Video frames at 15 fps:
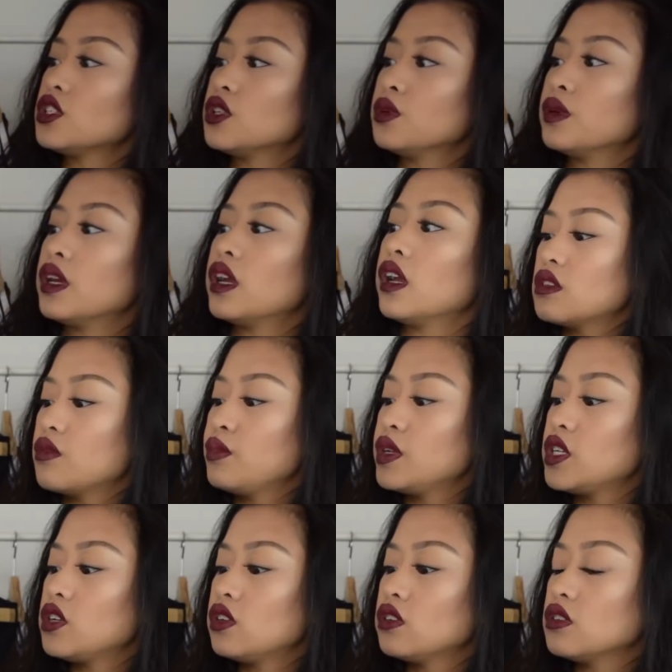to it. The
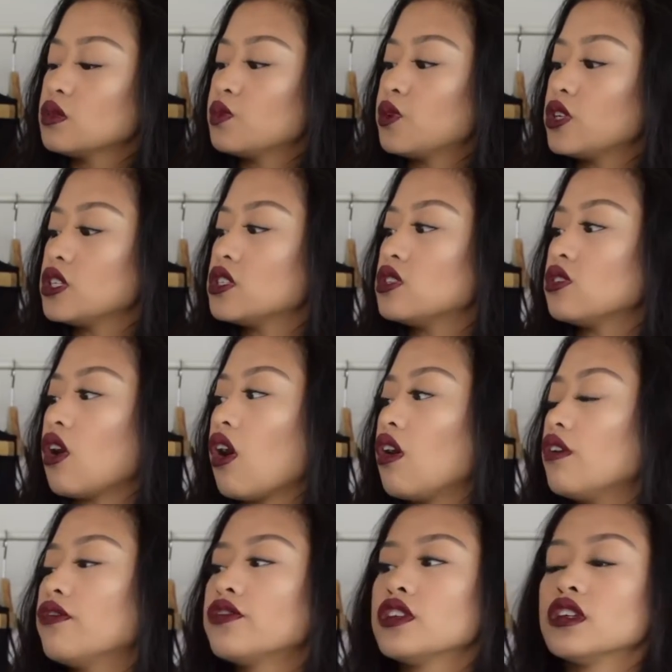material is pretty
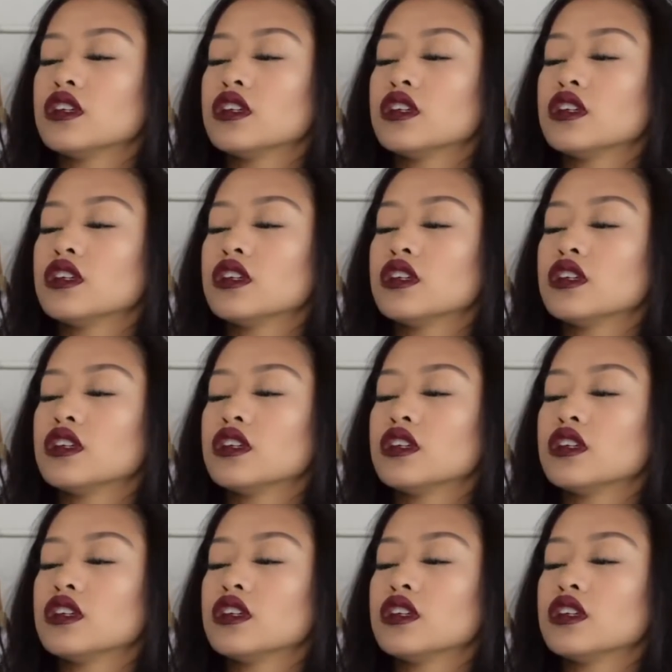soft